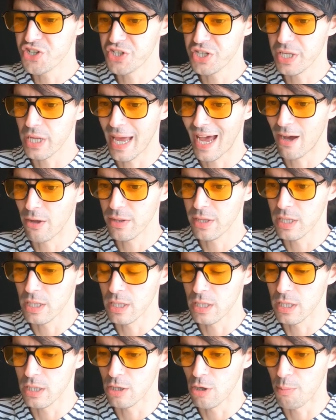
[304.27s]
see how the,
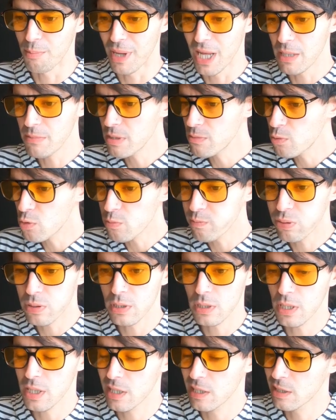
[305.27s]
you know, maybe we'll
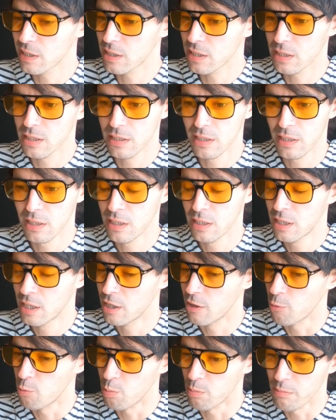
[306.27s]
put like,
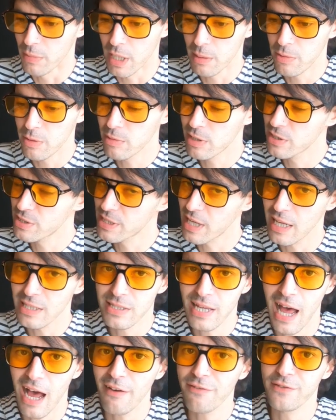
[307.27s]
maybe because
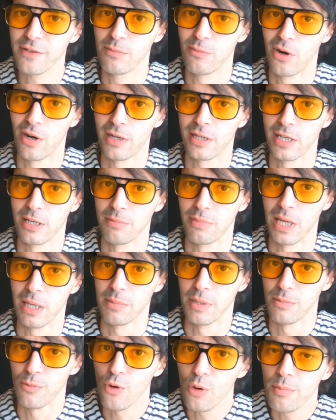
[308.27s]
that's half the market,
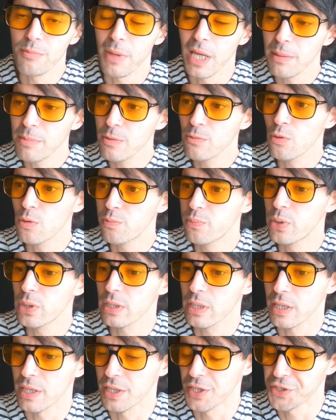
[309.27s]
baby. Maybe we'll
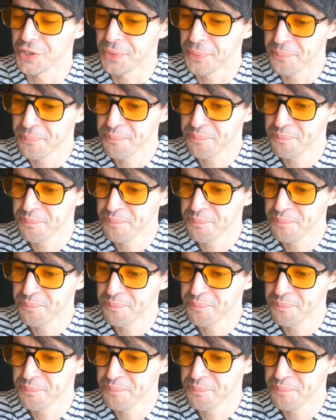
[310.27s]
put like